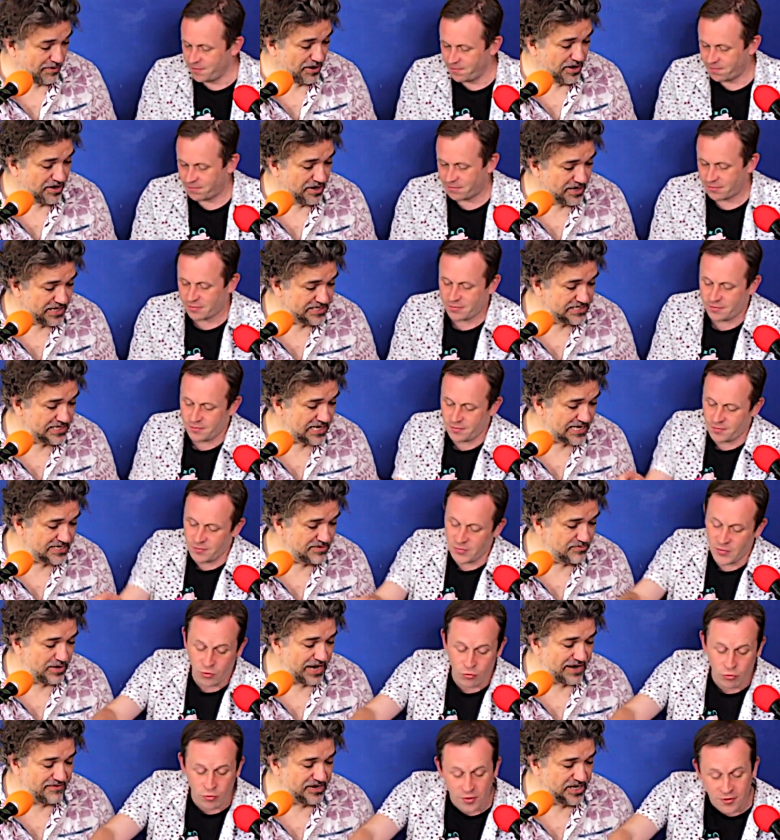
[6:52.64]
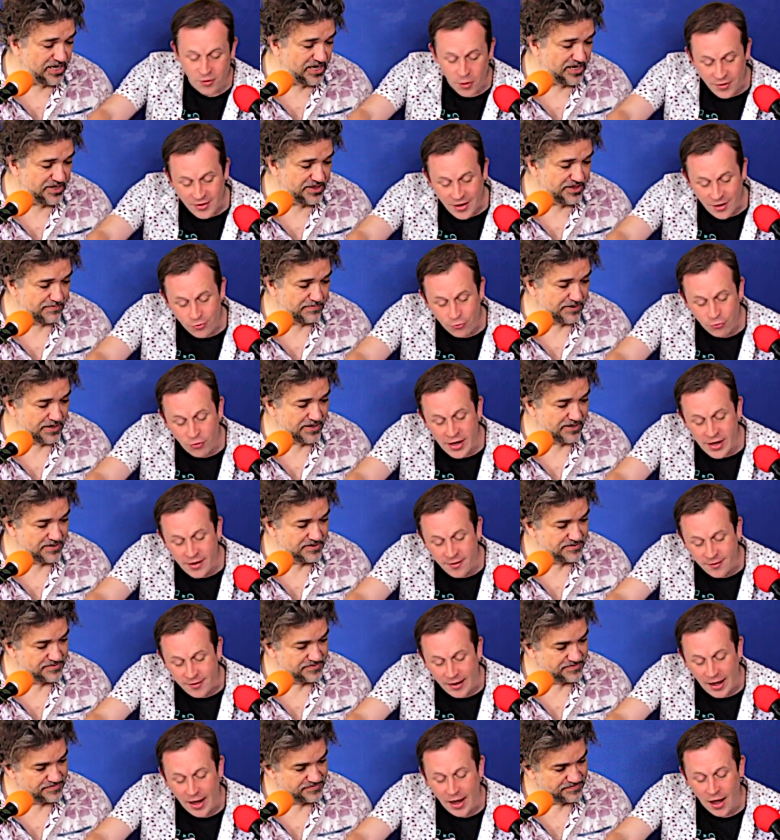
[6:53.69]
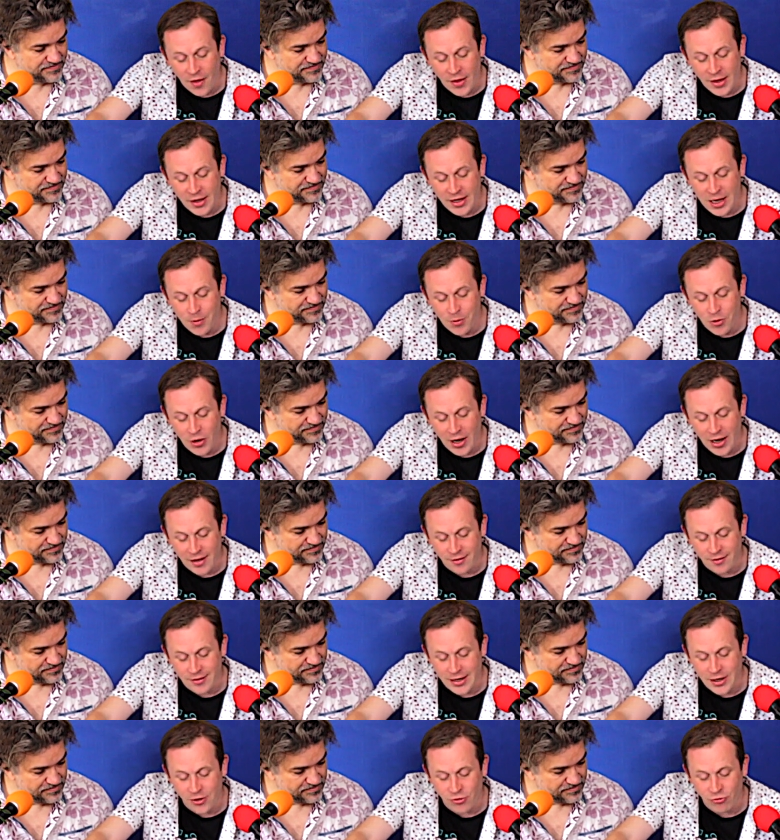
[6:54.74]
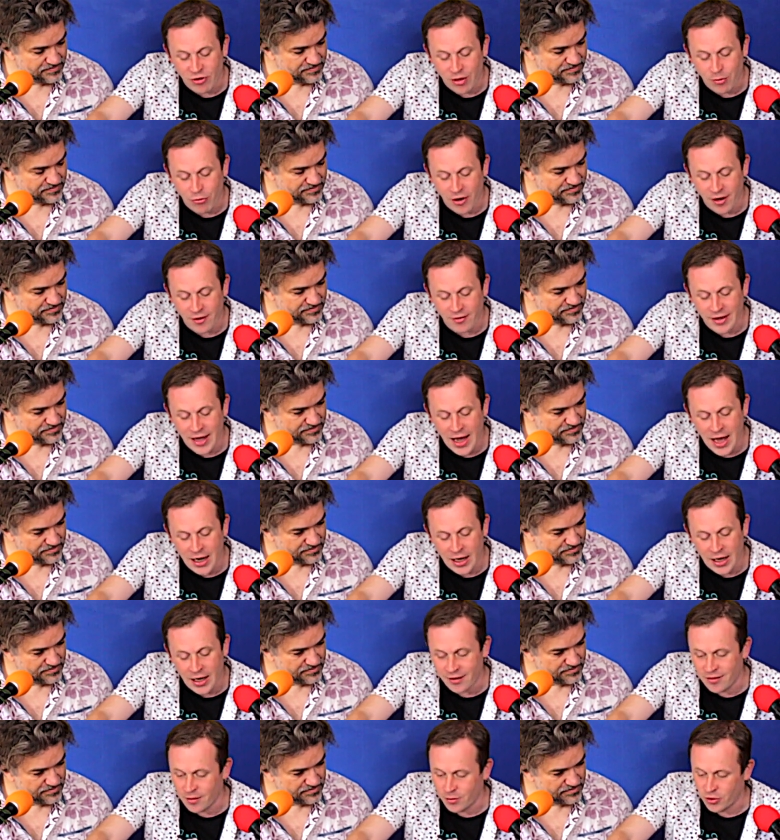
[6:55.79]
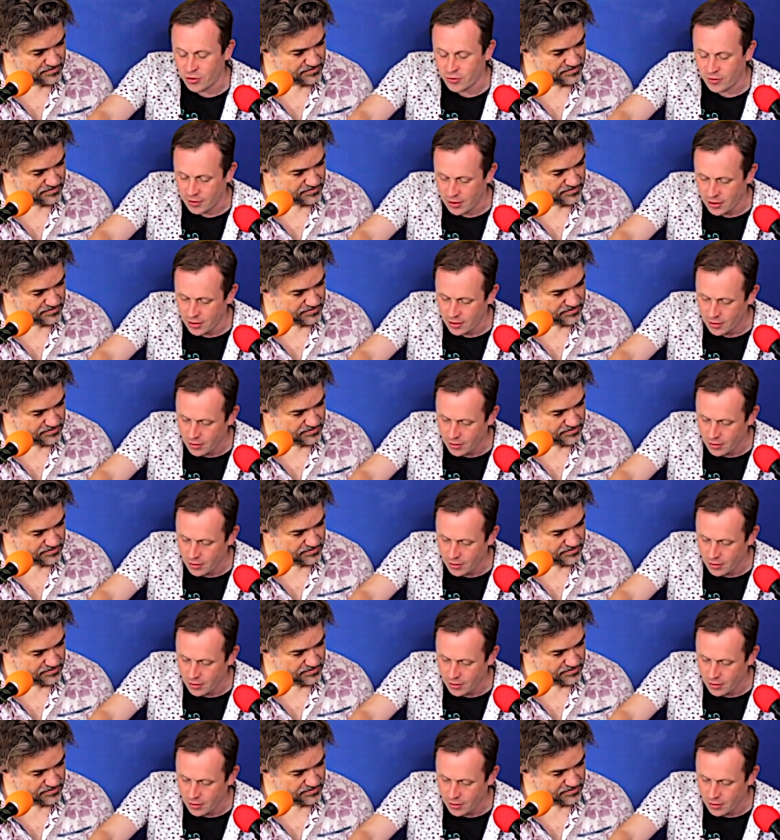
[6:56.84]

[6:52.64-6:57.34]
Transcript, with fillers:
Speaker 1: Come on, this has we haven't so heard. So it says reset, and then keeping your hand stationary, press the analyzer button.